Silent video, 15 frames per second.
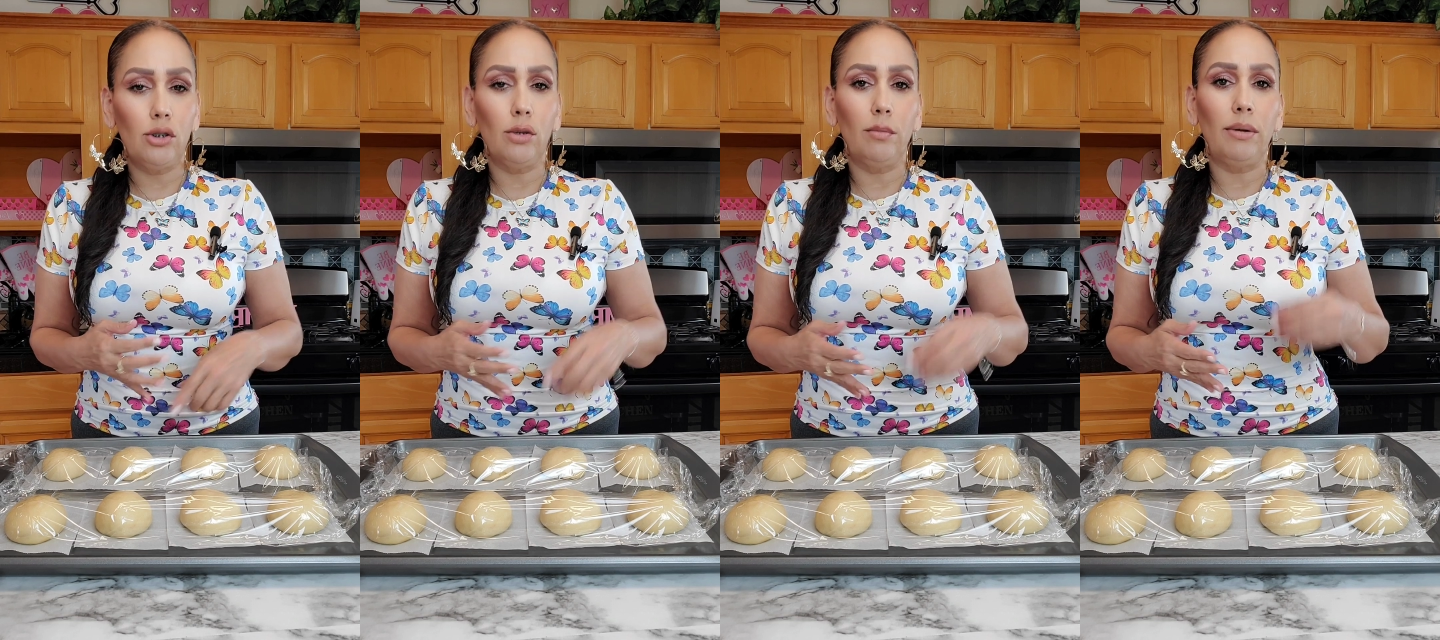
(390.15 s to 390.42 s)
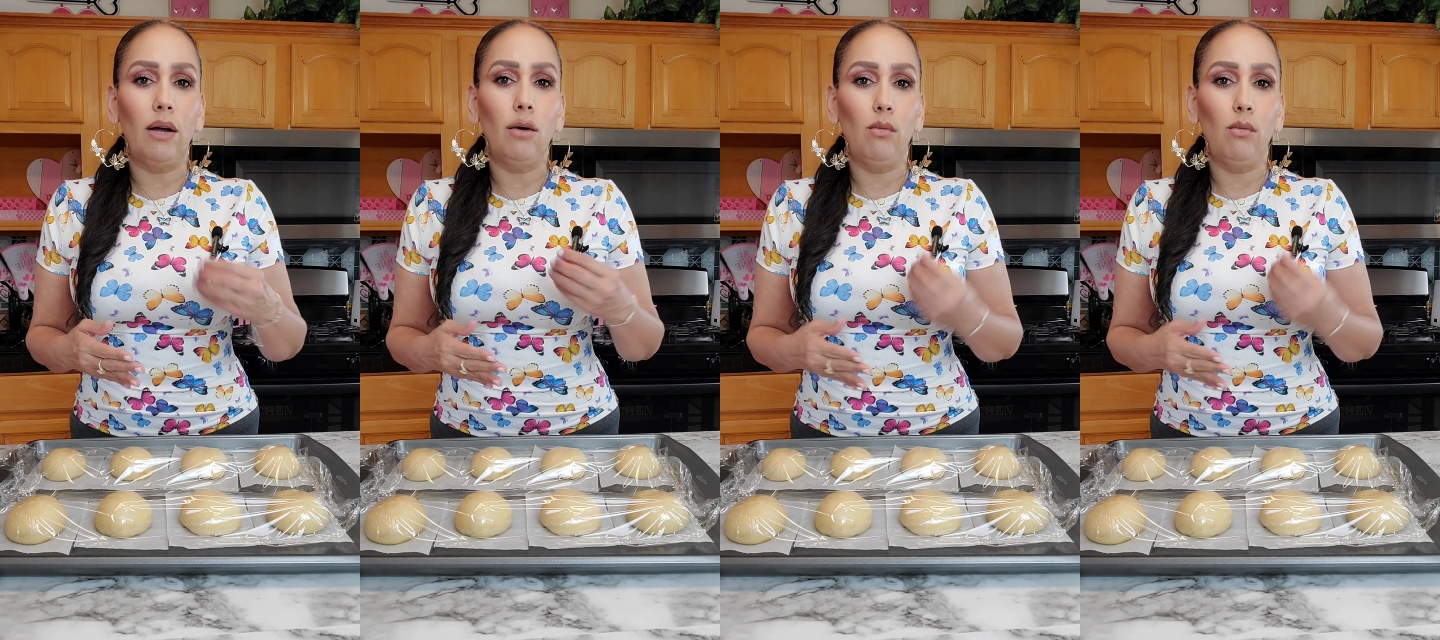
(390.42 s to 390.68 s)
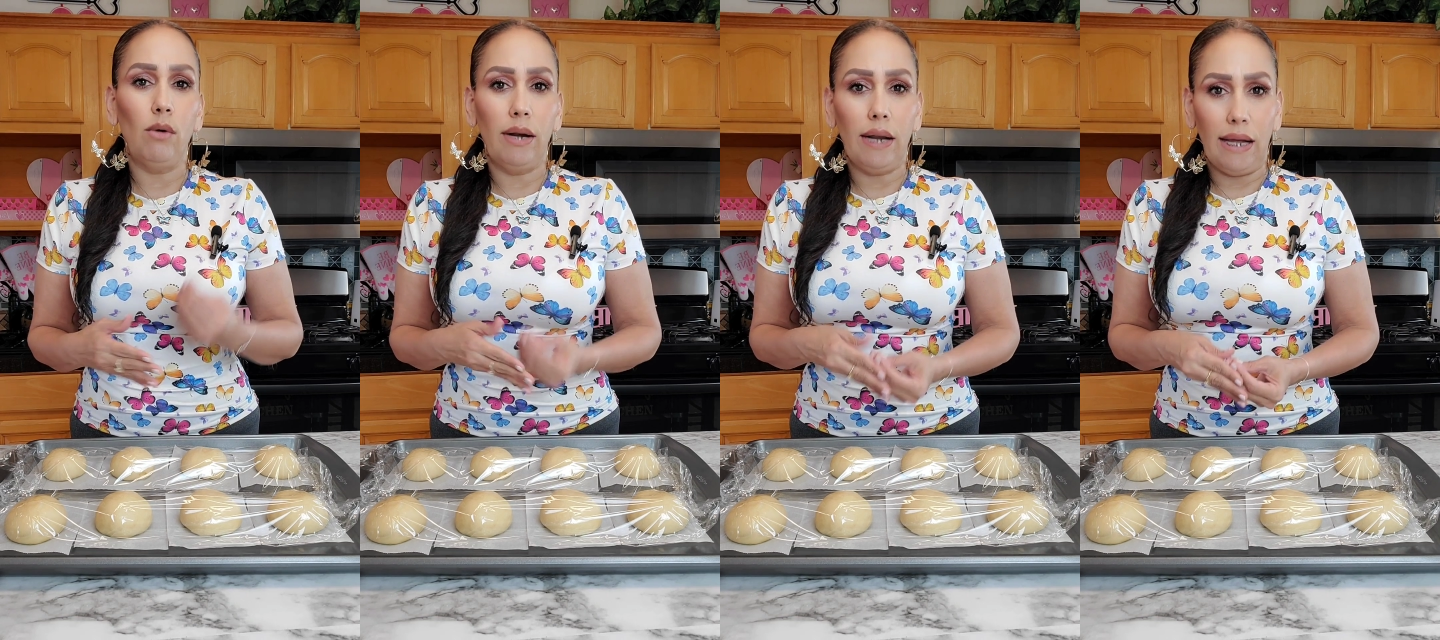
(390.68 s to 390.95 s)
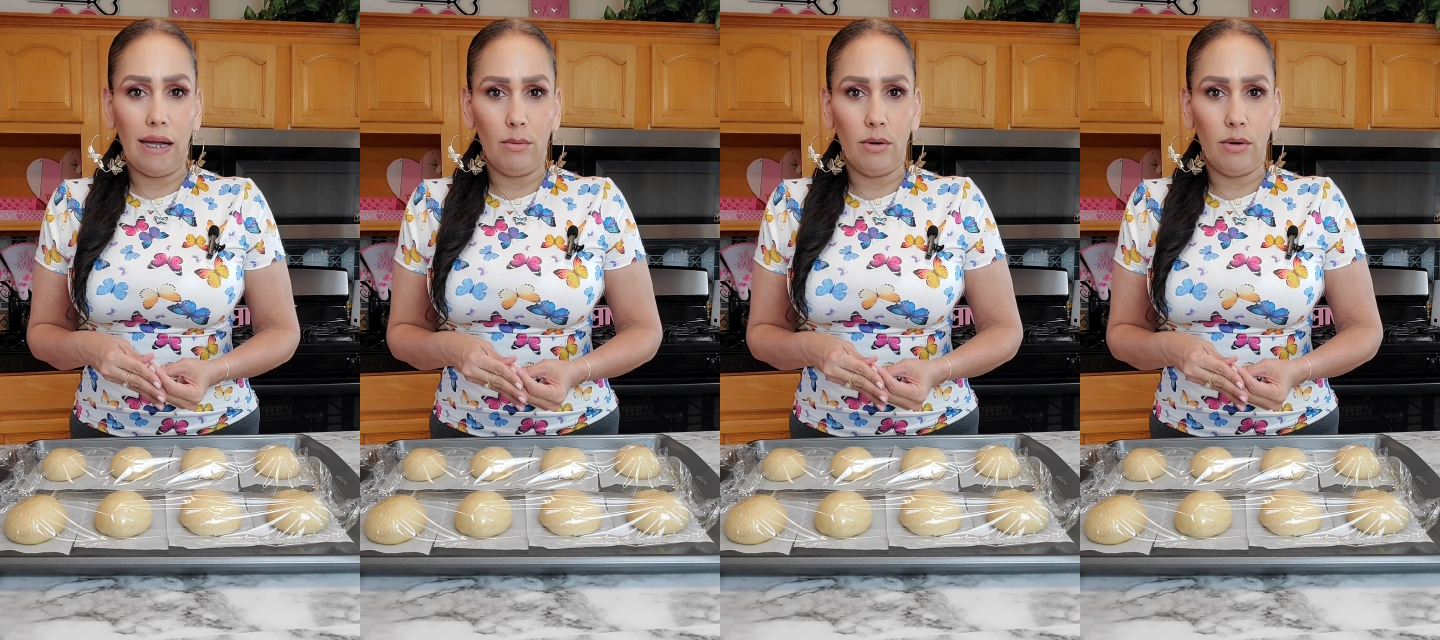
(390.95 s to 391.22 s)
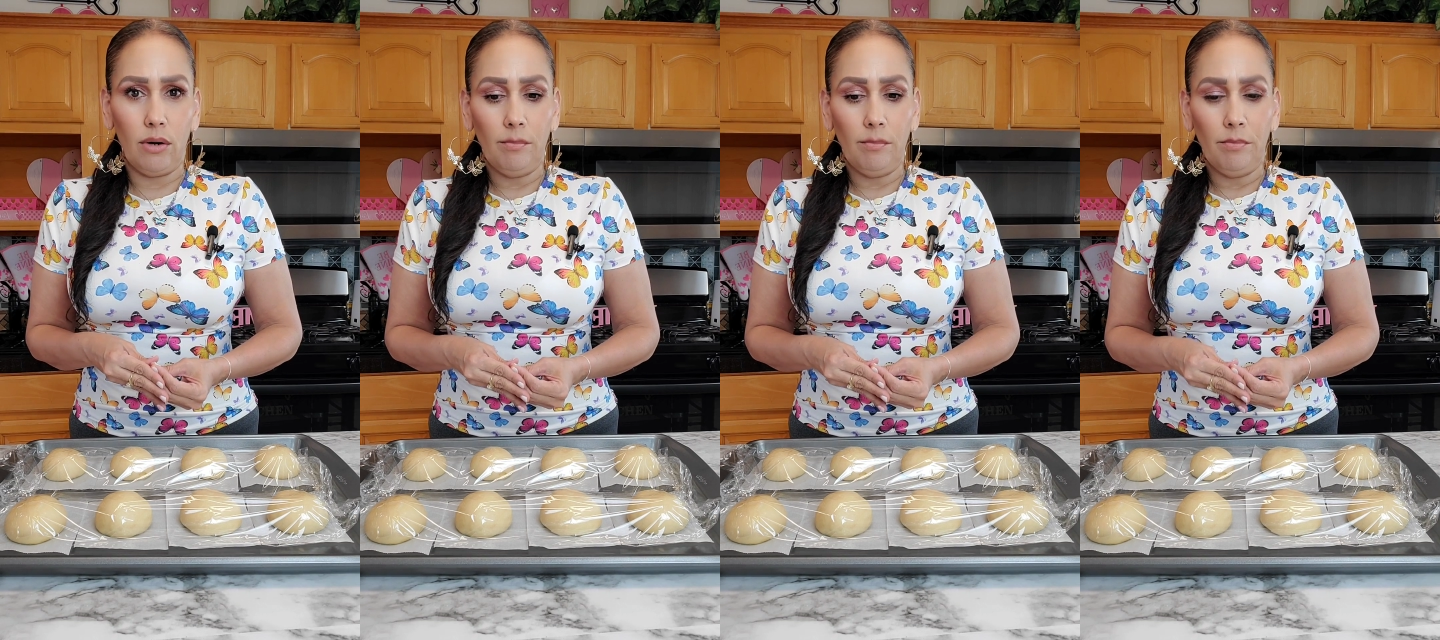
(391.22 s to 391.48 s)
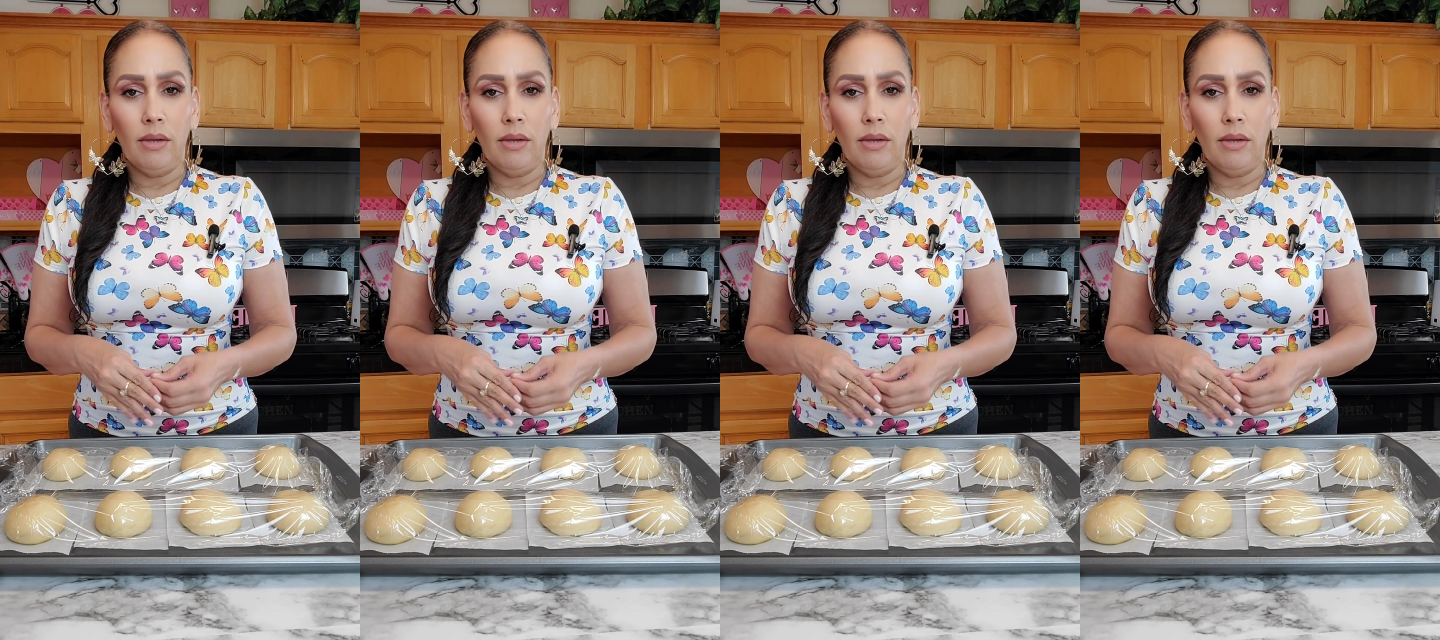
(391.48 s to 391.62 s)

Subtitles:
to about 1 hour.